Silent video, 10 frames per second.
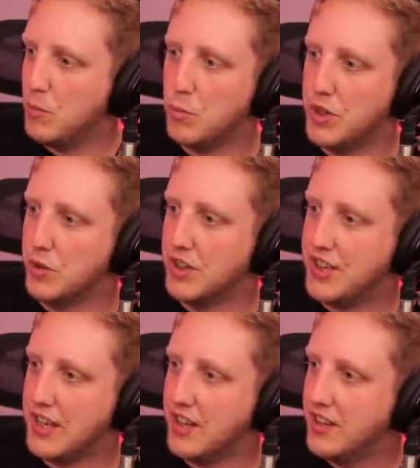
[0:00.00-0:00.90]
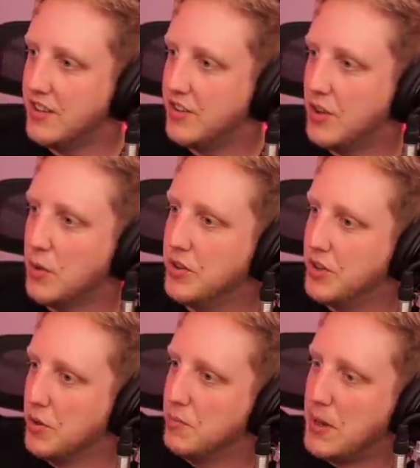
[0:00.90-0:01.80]
we know the deal. Don't
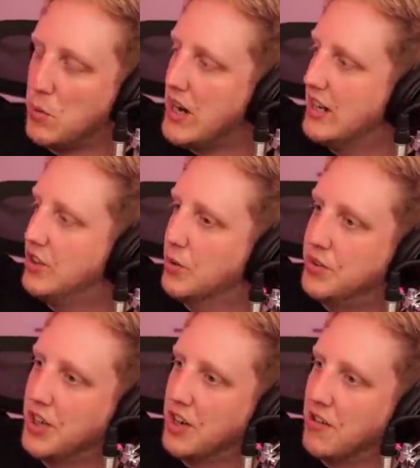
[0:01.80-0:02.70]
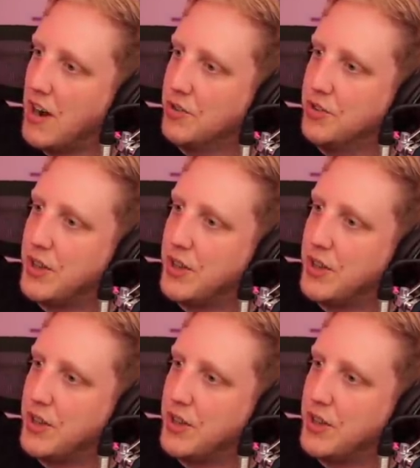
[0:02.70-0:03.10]
don't be weird. Don't turn around.